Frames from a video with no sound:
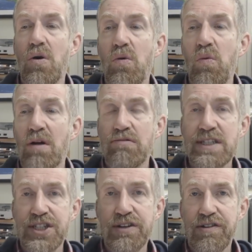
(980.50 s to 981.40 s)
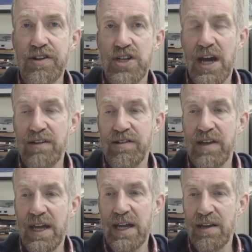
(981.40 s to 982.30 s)
What Richard suggests
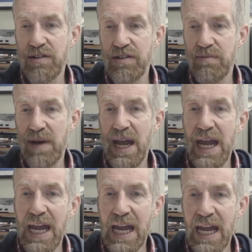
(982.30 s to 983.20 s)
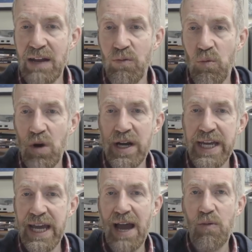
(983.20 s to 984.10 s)
is, in
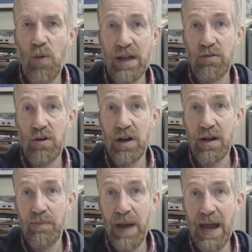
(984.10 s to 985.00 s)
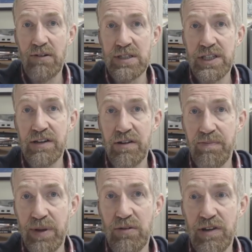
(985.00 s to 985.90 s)
working out whether or not a parent is
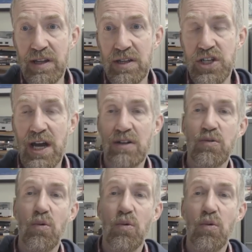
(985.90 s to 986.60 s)
abusing the child,